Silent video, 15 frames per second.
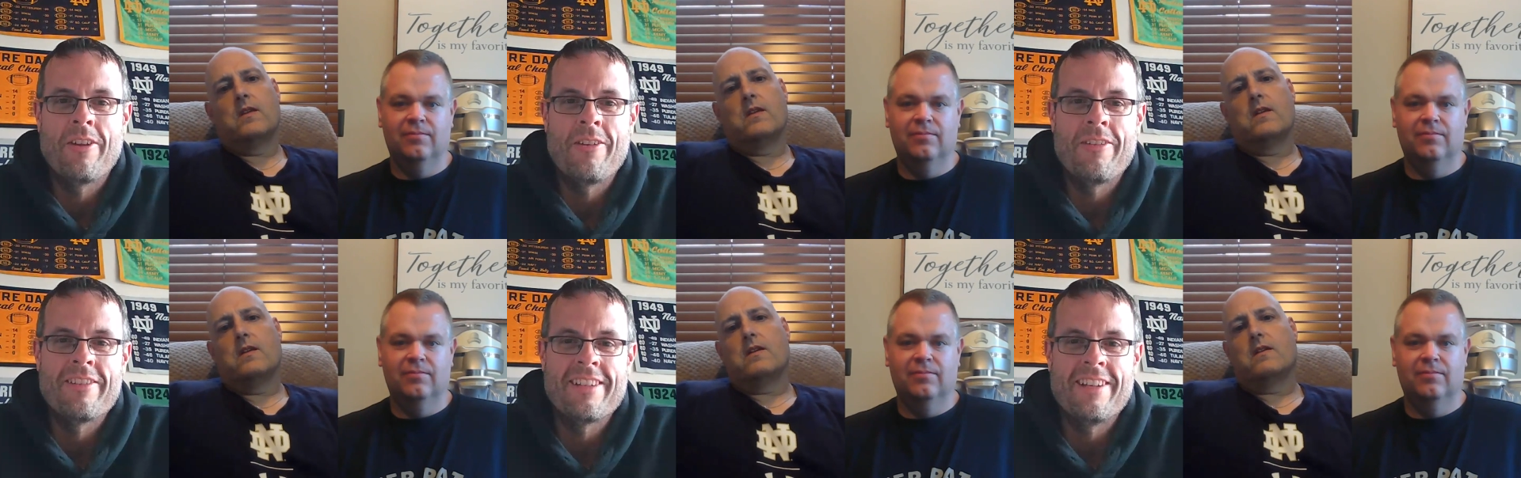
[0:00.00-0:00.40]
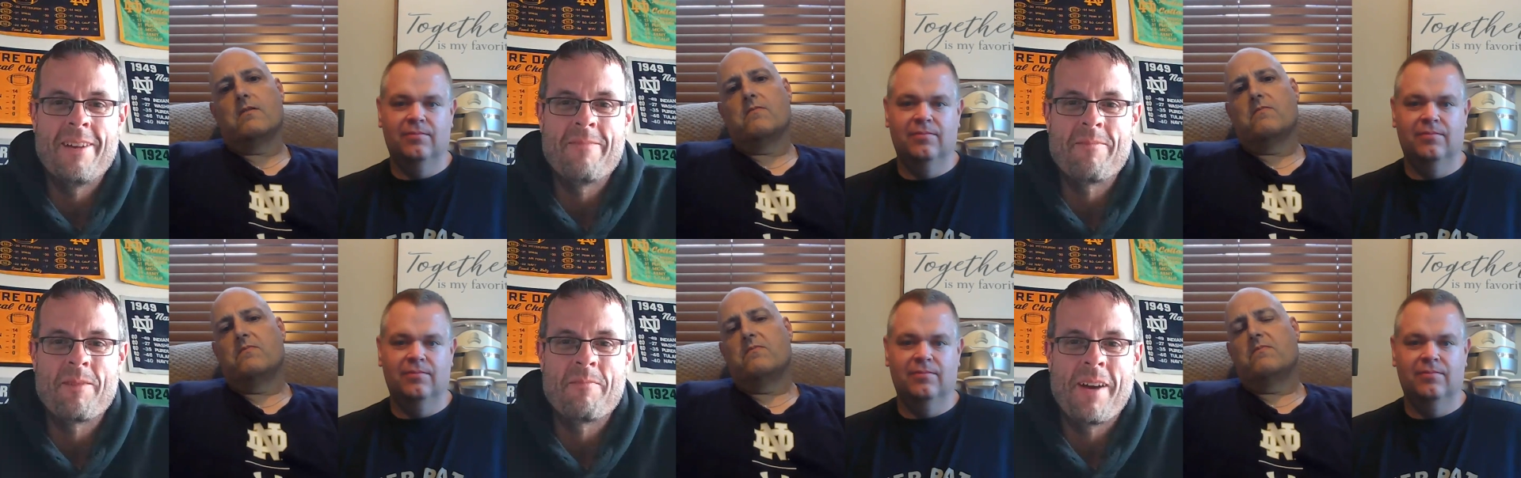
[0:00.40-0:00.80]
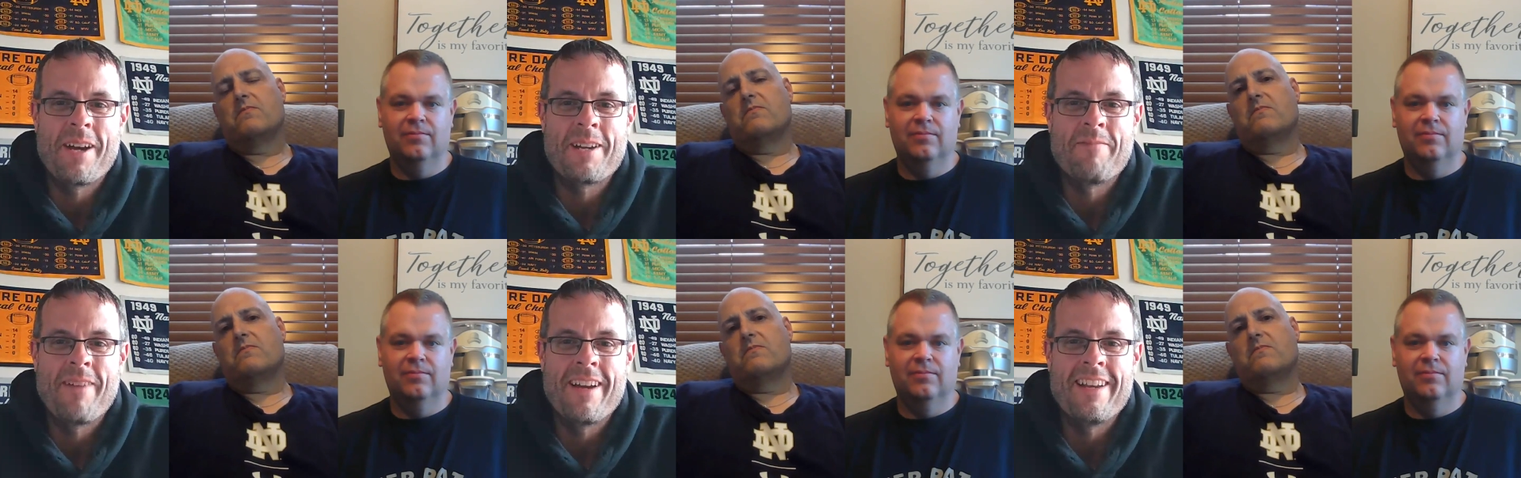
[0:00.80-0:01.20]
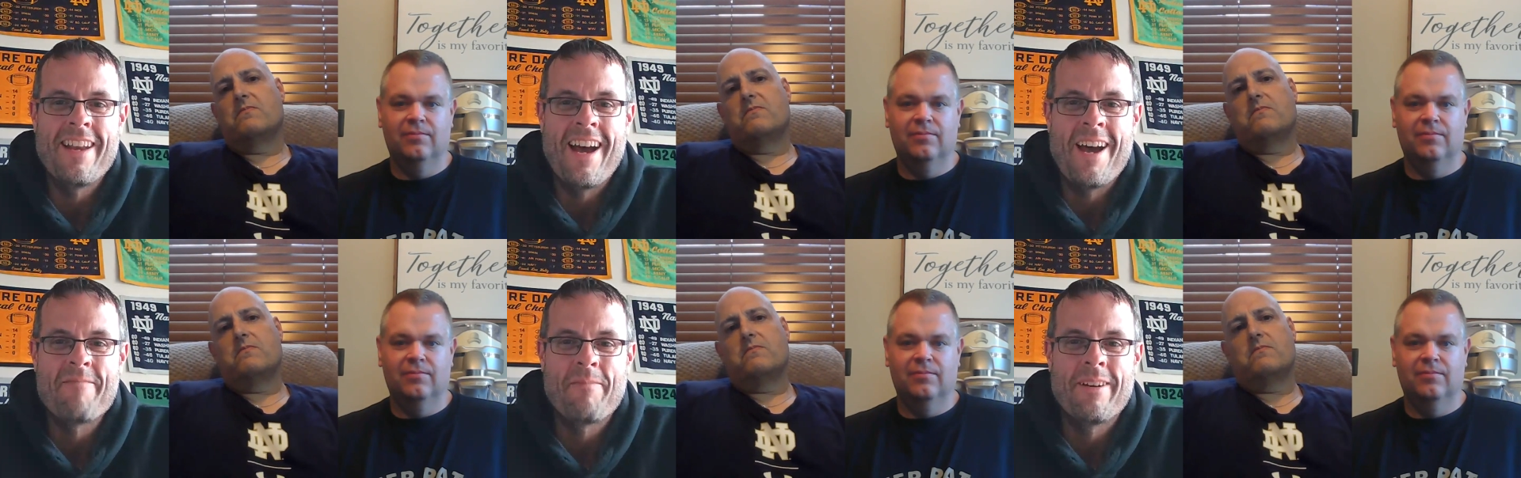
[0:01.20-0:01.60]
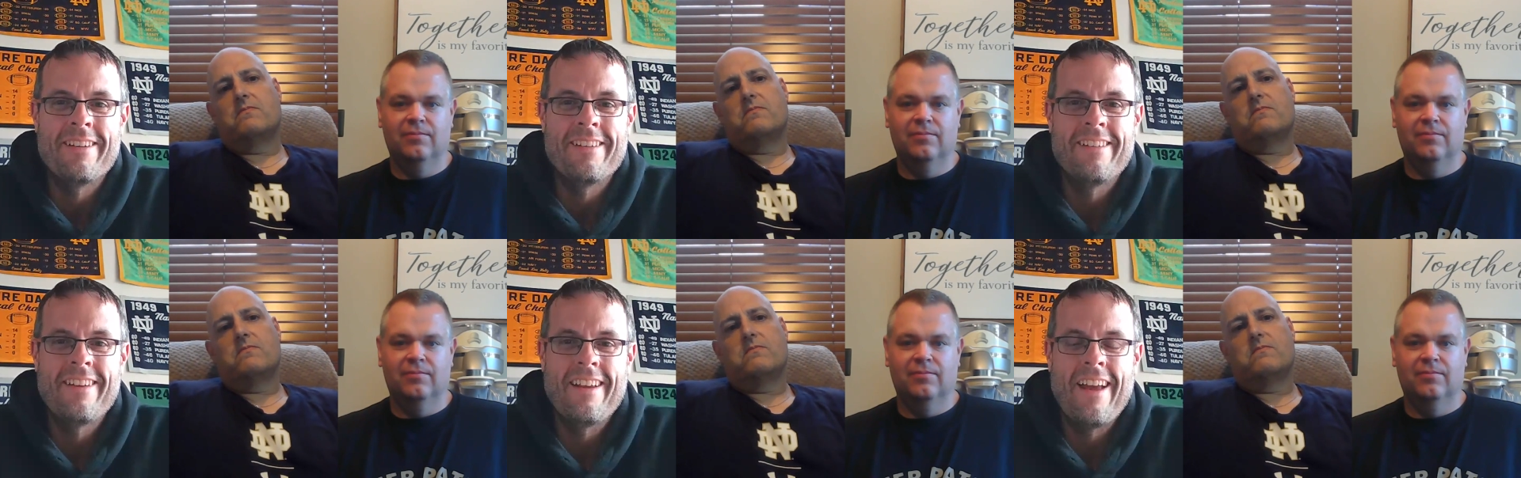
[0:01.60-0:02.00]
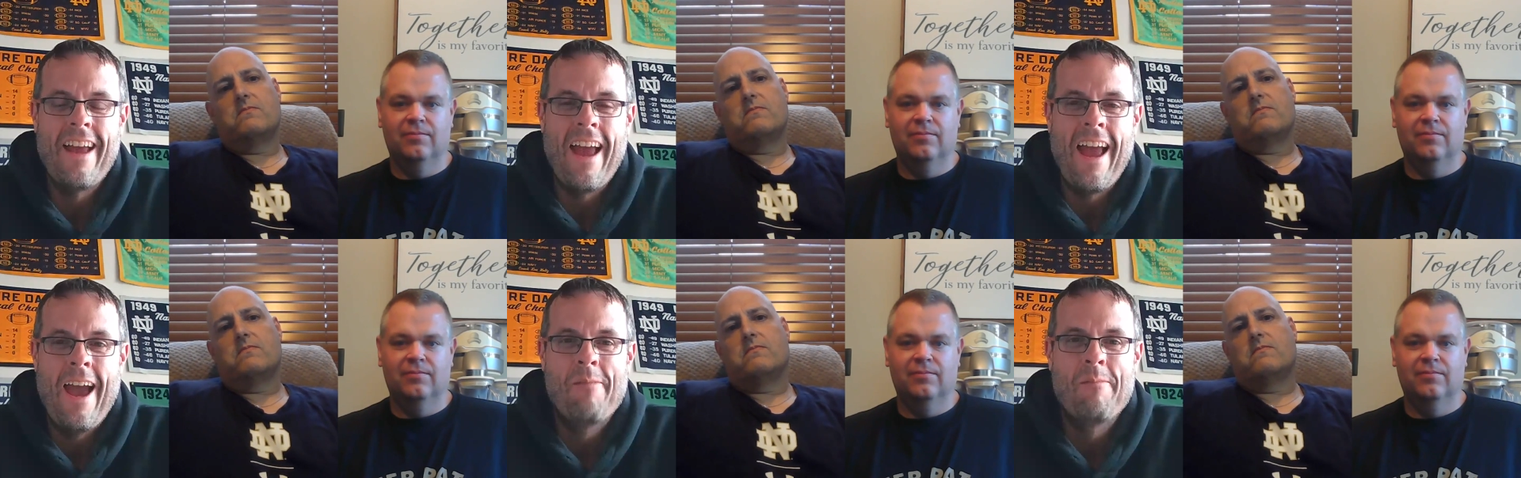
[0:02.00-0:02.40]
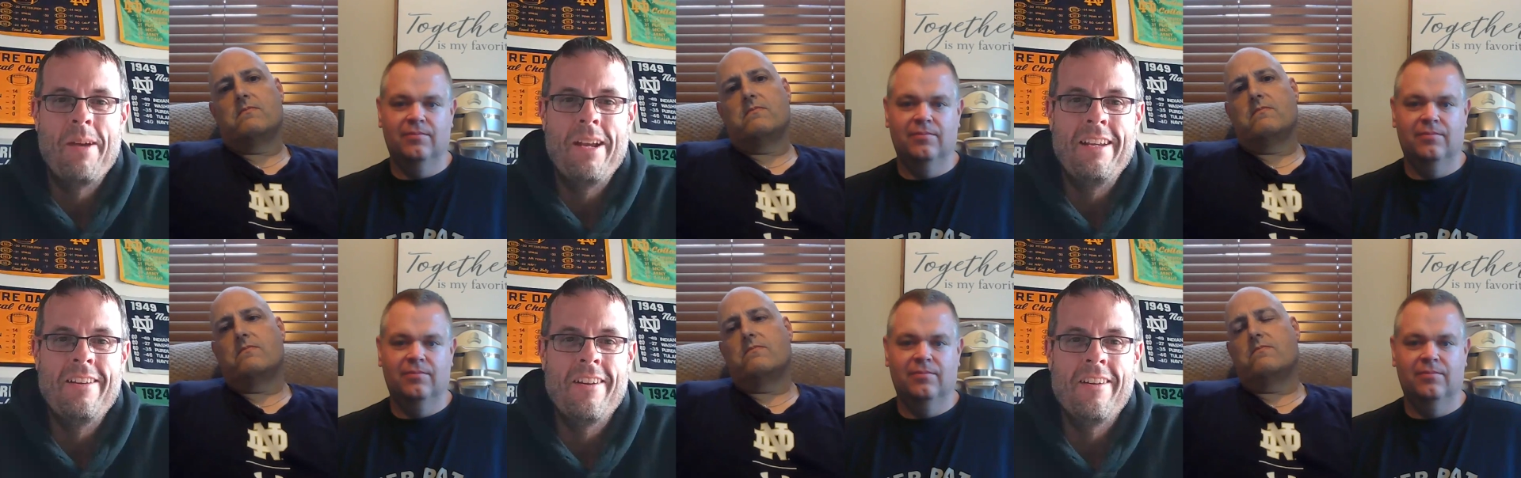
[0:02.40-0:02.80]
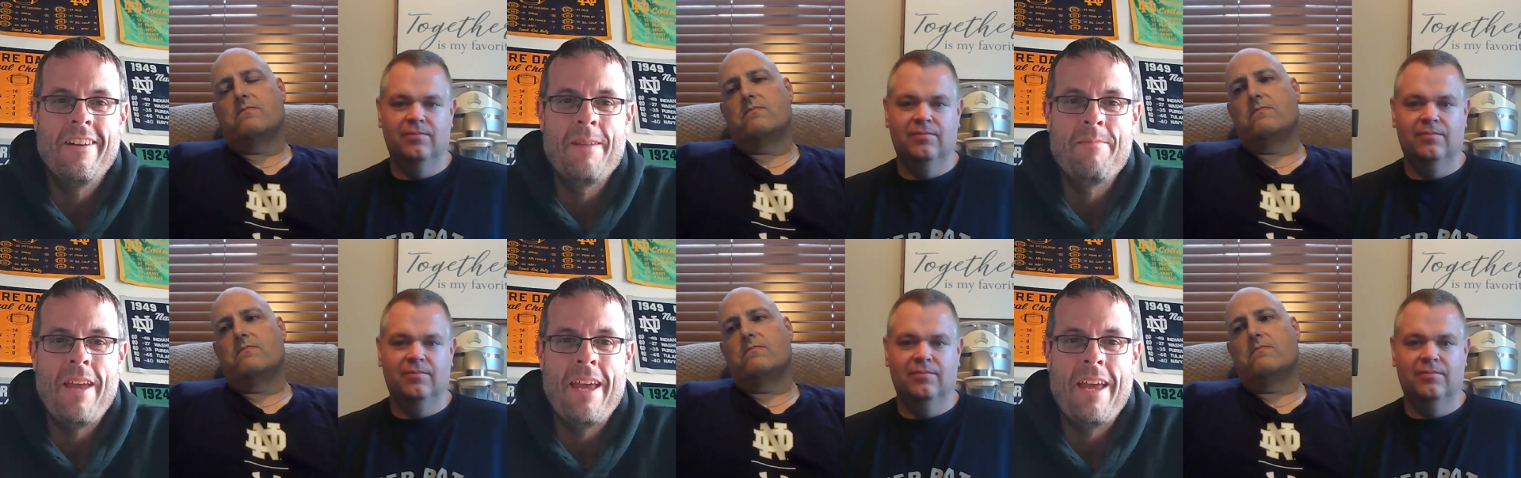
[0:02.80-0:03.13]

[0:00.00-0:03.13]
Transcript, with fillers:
Speaker 1: know this number. Mike might not, but how many Notre Dame